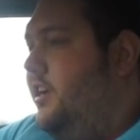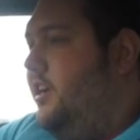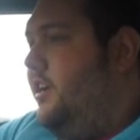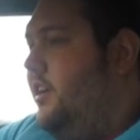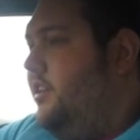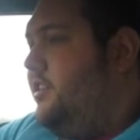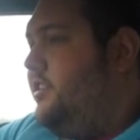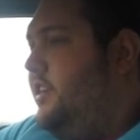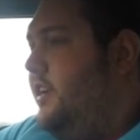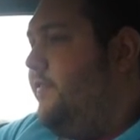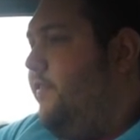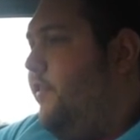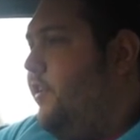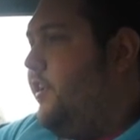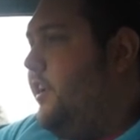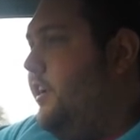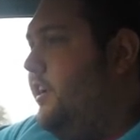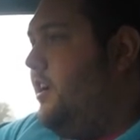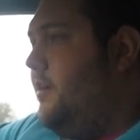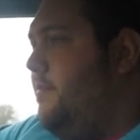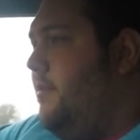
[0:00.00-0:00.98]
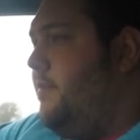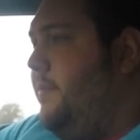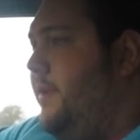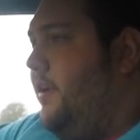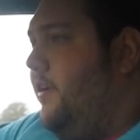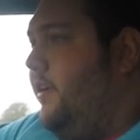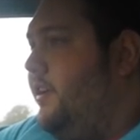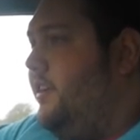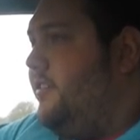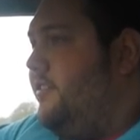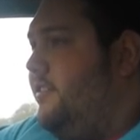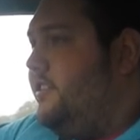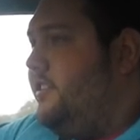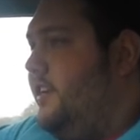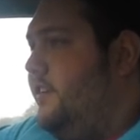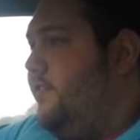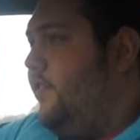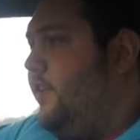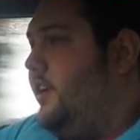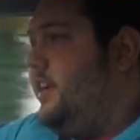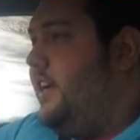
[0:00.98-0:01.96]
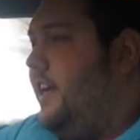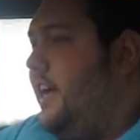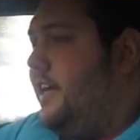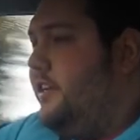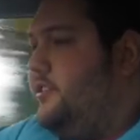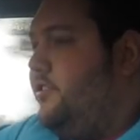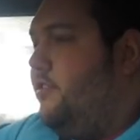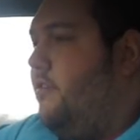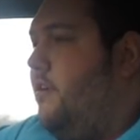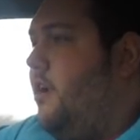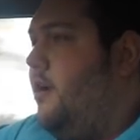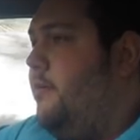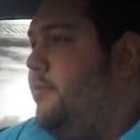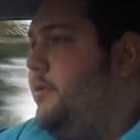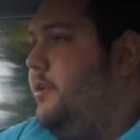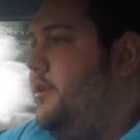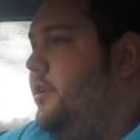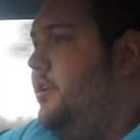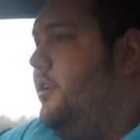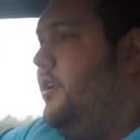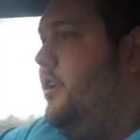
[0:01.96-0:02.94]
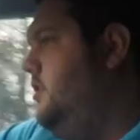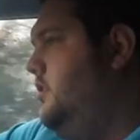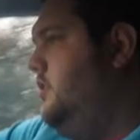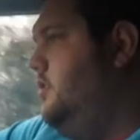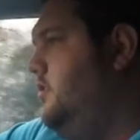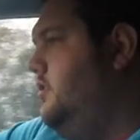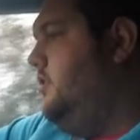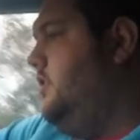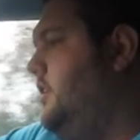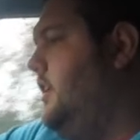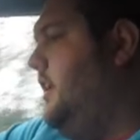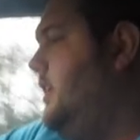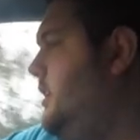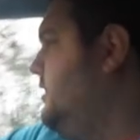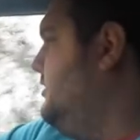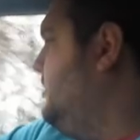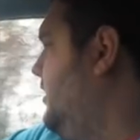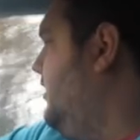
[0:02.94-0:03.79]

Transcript: See if I can come up behind her and see if I can catch her up. Okay, let's go